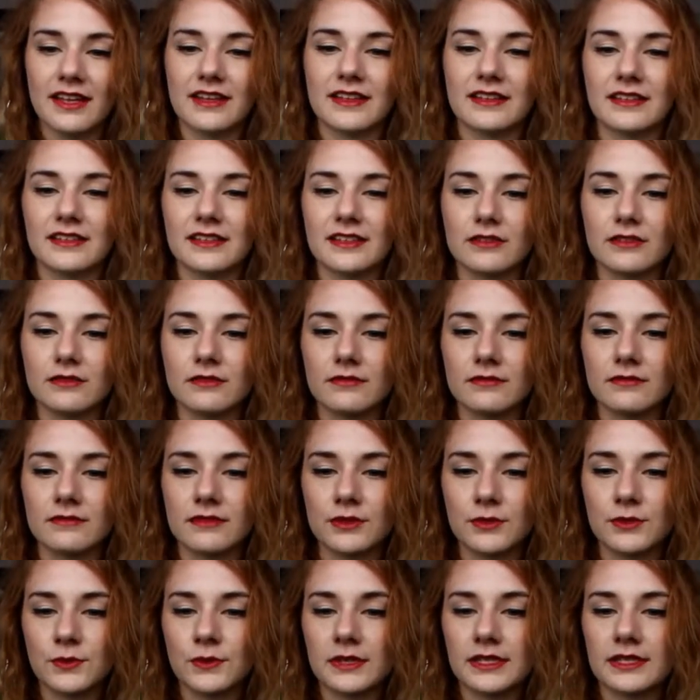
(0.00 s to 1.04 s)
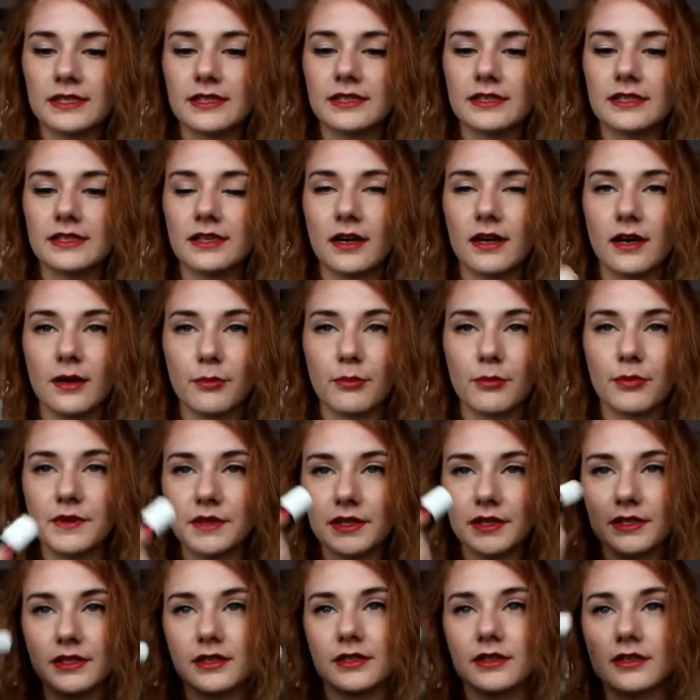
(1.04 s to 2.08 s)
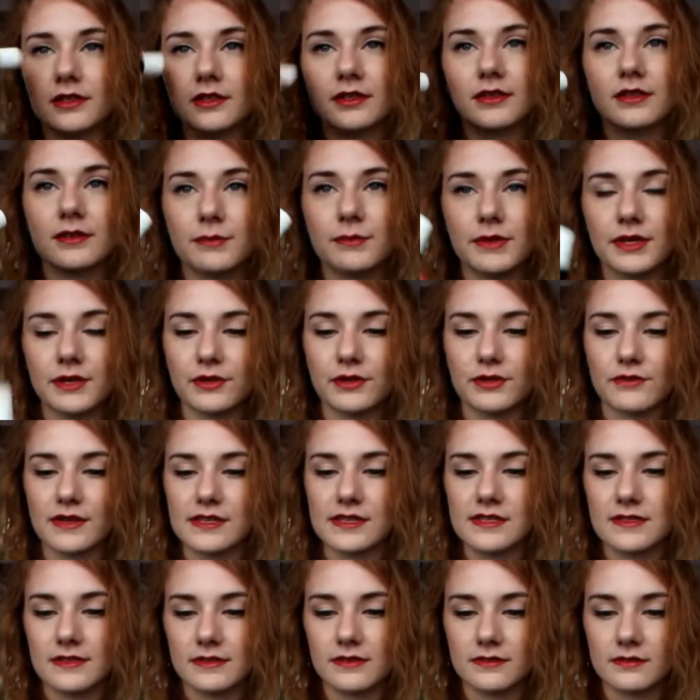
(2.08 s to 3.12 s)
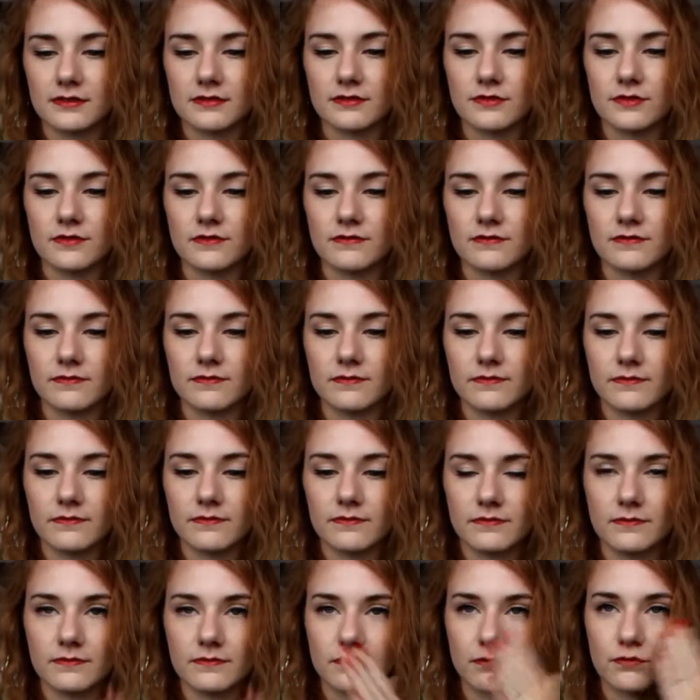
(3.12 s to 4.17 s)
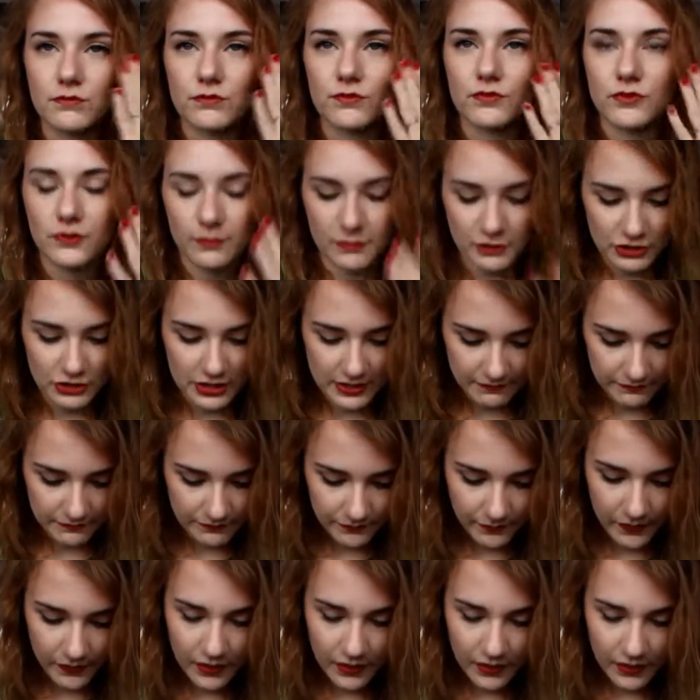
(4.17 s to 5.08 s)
and then you roll it up and then you put it on your face and sort of smudge it in.